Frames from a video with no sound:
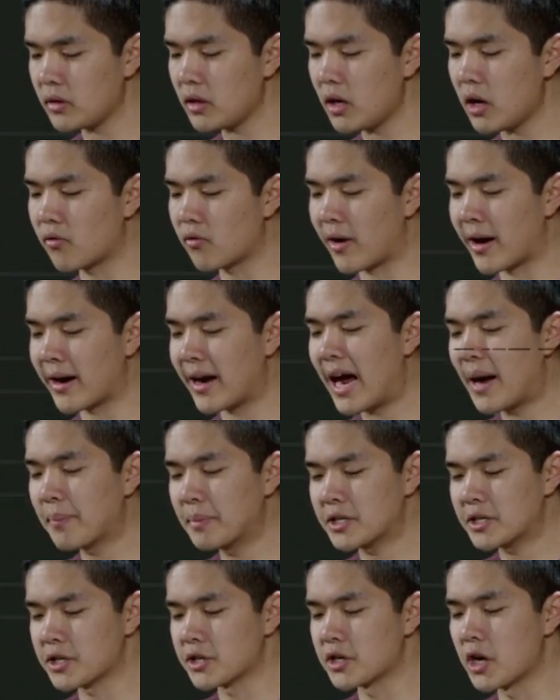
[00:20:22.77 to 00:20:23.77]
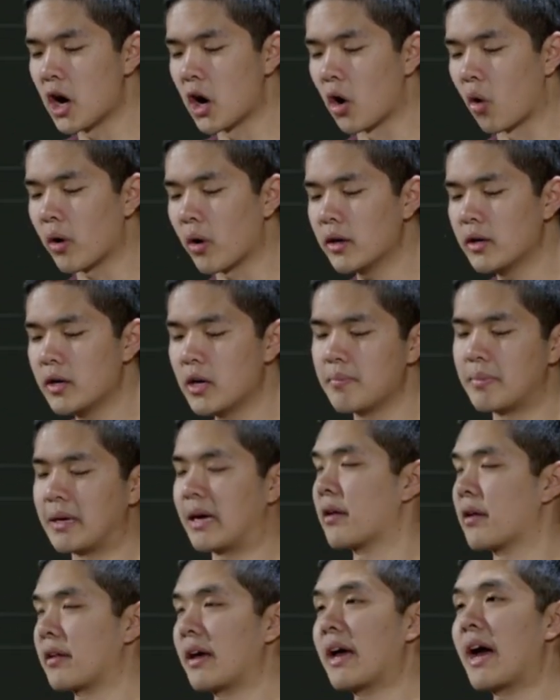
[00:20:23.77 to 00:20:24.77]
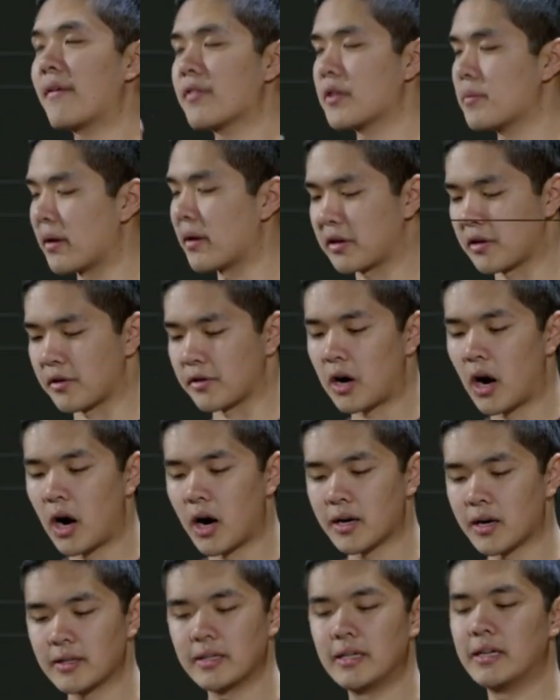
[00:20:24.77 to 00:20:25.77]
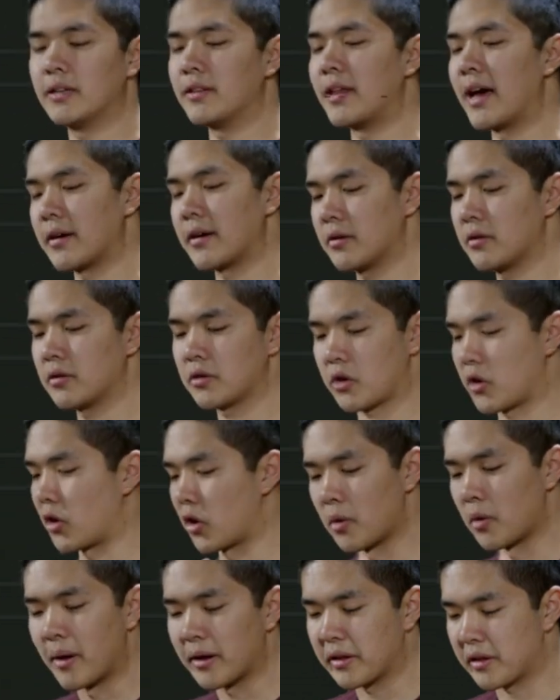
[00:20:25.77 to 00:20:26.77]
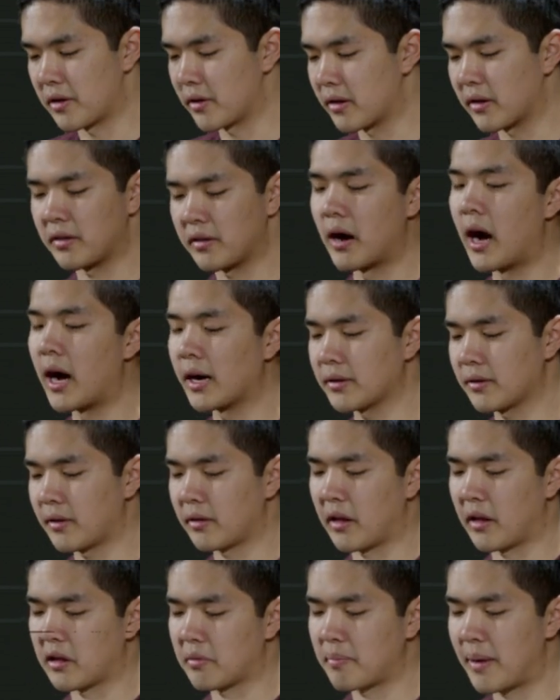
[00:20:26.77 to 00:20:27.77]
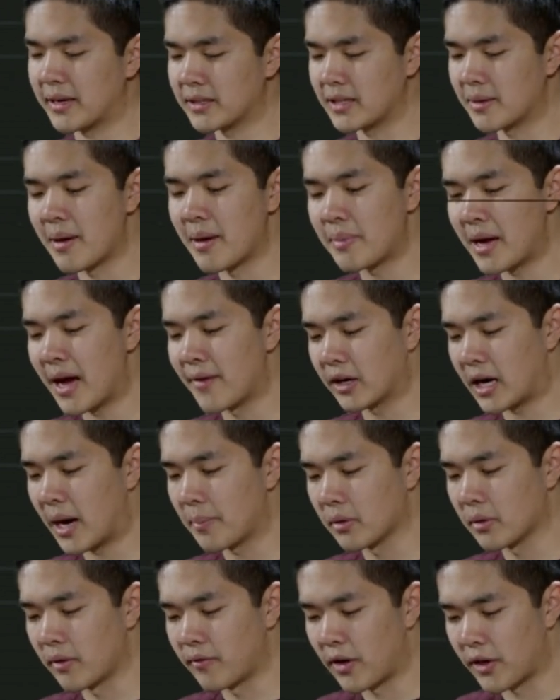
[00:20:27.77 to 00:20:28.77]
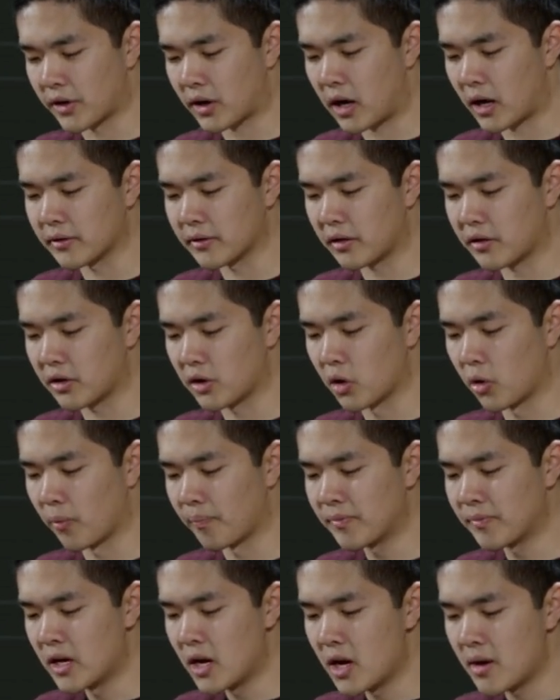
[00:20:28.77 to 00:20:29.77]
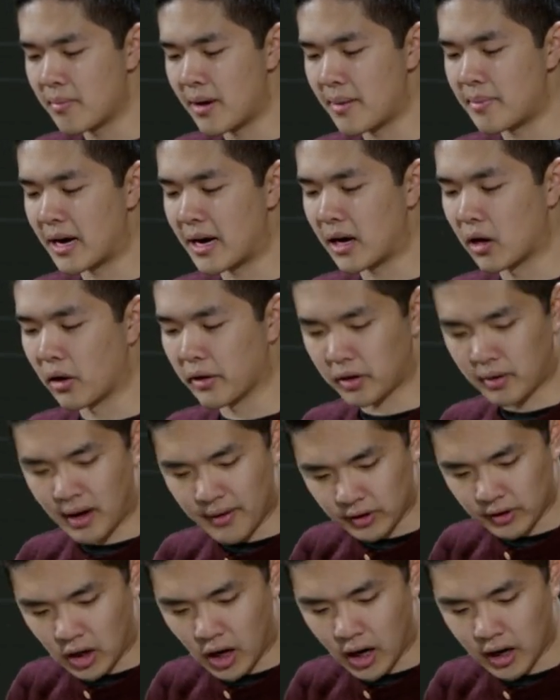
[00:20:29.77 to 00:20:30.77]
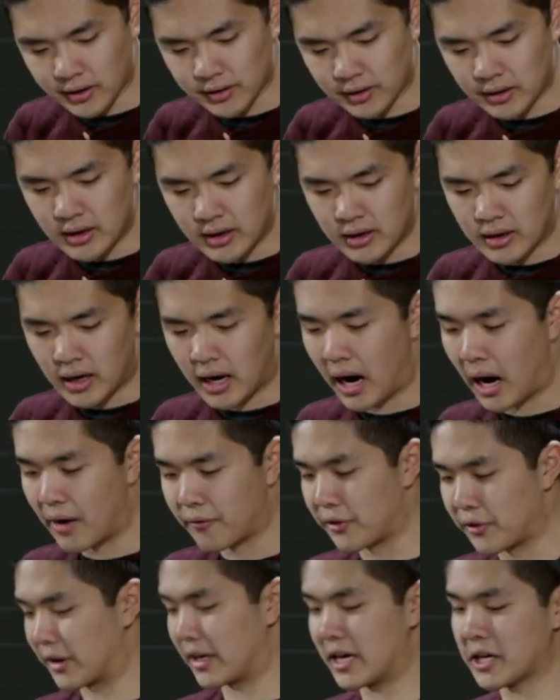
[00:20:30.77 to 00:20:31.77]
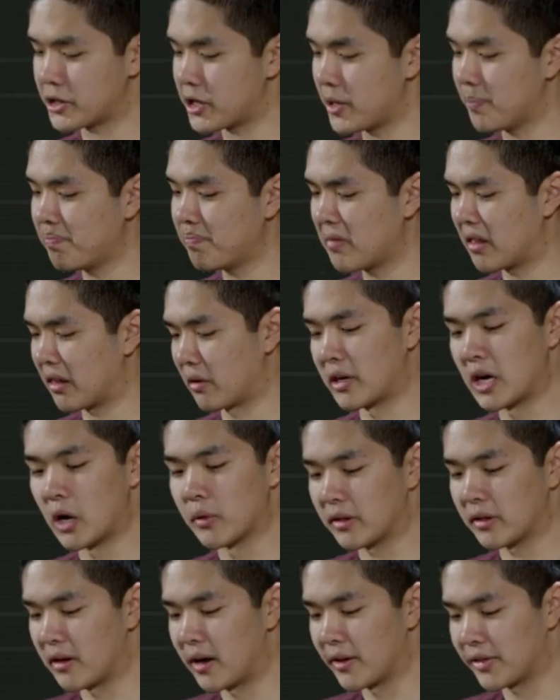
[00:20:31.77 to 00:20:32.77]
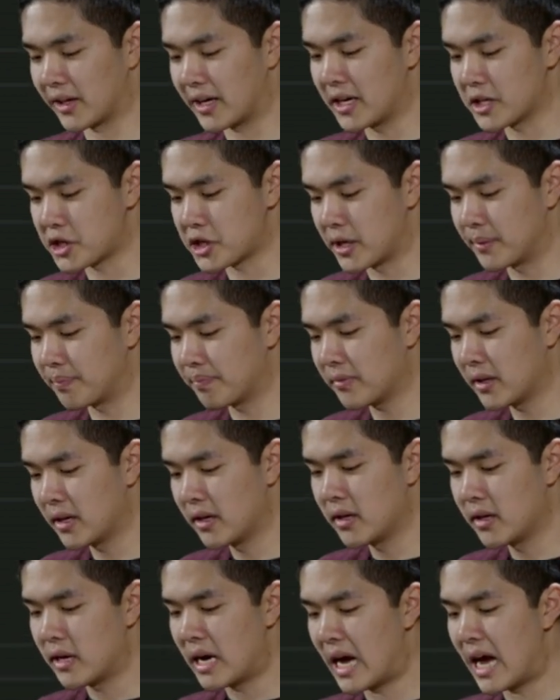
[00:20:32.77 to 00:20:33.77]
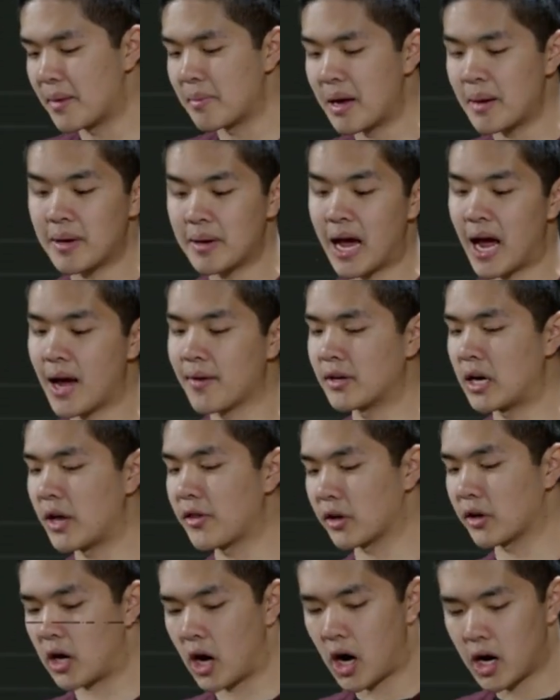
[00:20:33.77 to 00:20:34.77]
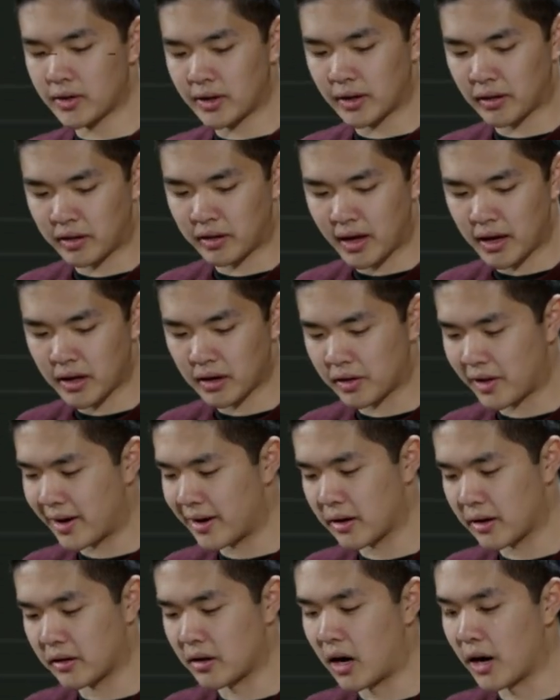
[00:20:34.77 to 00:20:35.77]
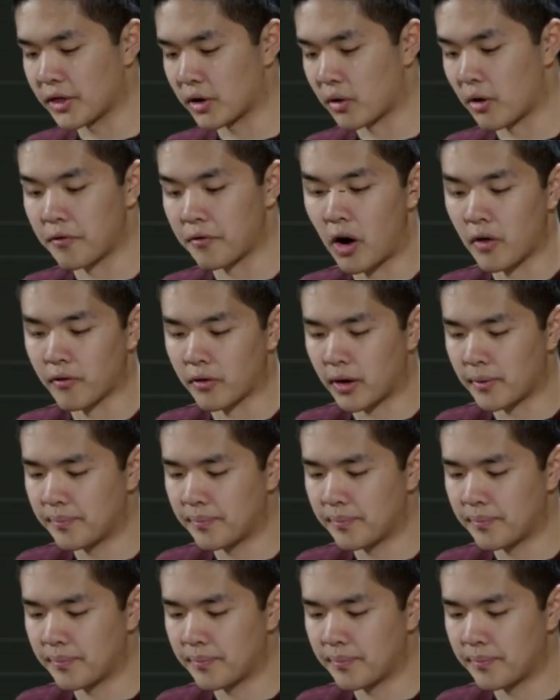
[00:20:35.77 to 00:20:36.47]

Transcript: Right? I happen to know, because I have the mustard card, that Colonel Mustard is not the suspect. And maybe I have a couple of other cards too. Maybe I also have a card for the kitchen, so I know it's not the kitchen. And maybe I have another card that says that it is not the revolver.